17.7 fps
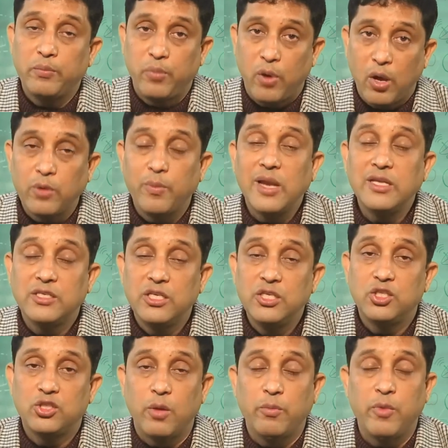formal
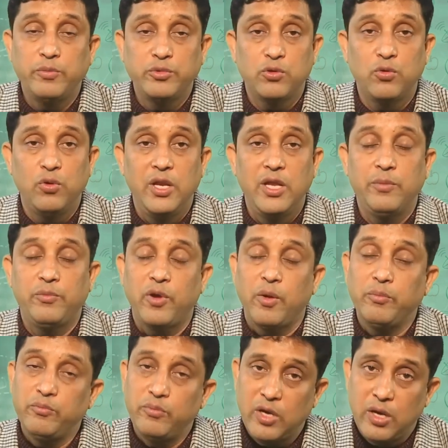system of schooling,
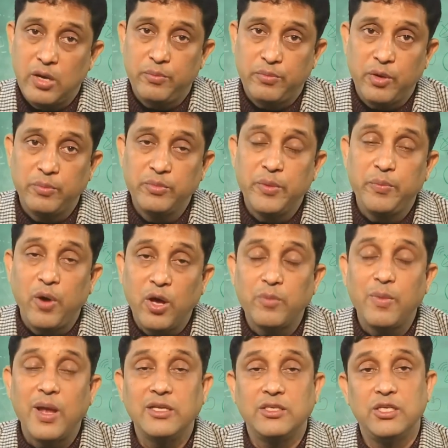from the
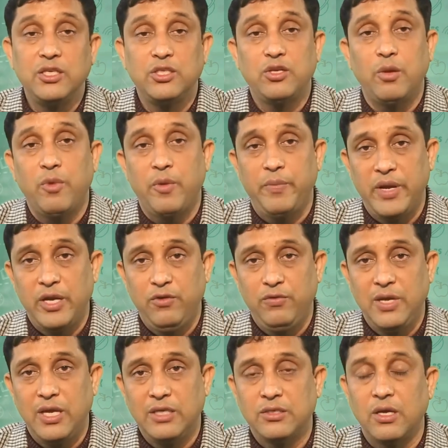formal system of
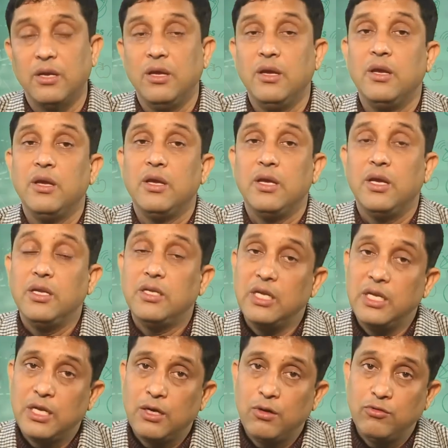education. It
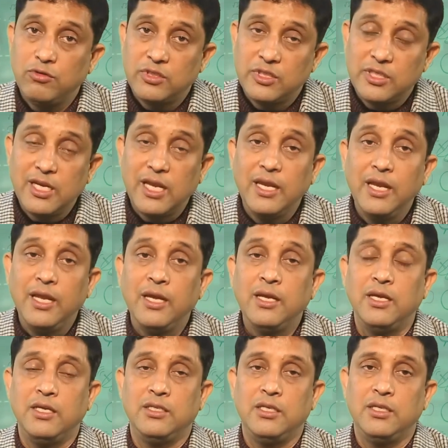includes
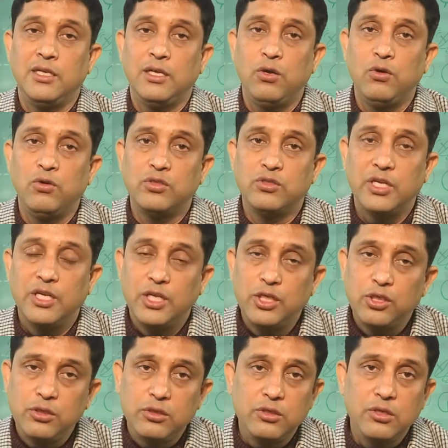training, it includes
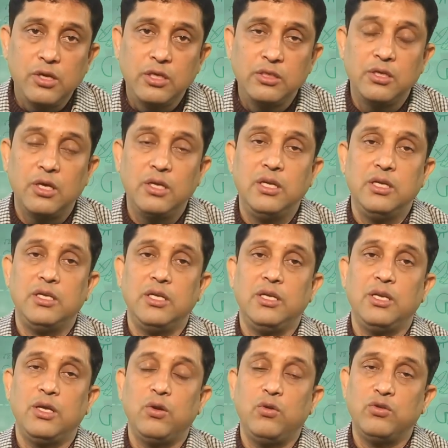instruction, it
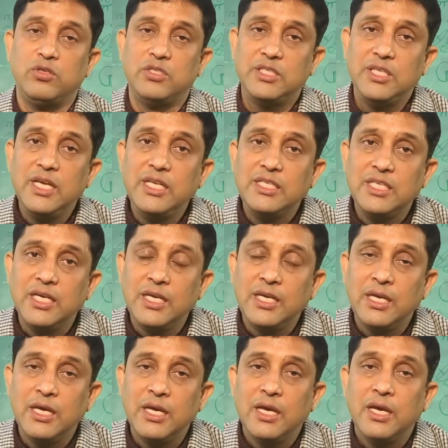includes
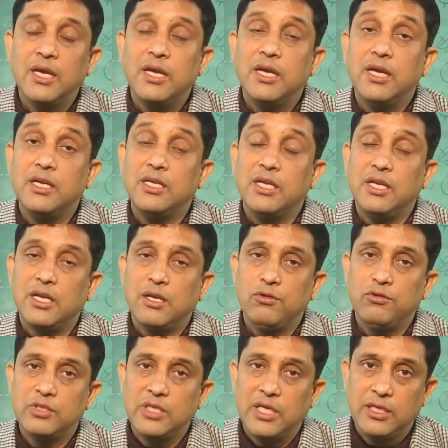teaching, it
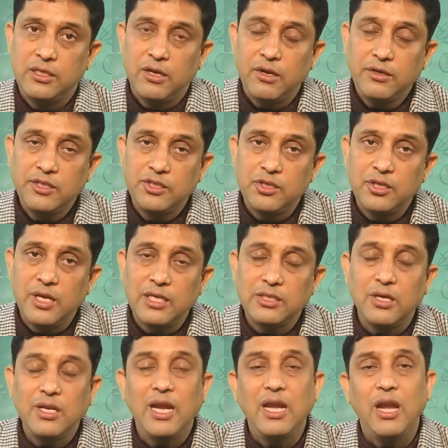includes
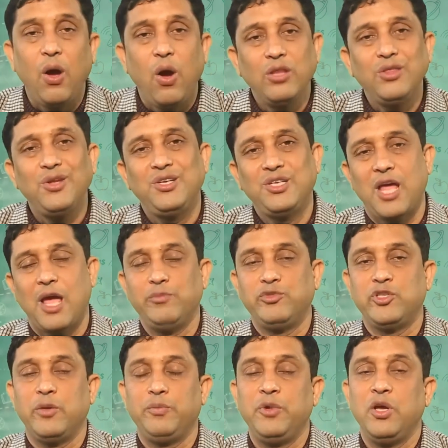indoctrination and other
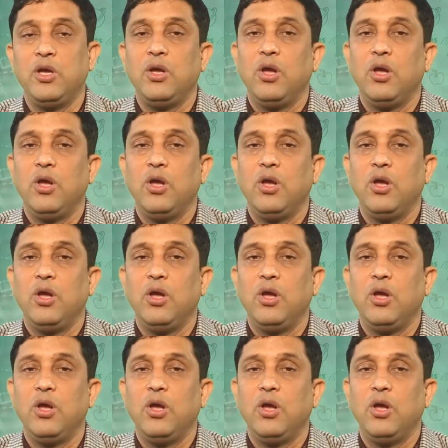types of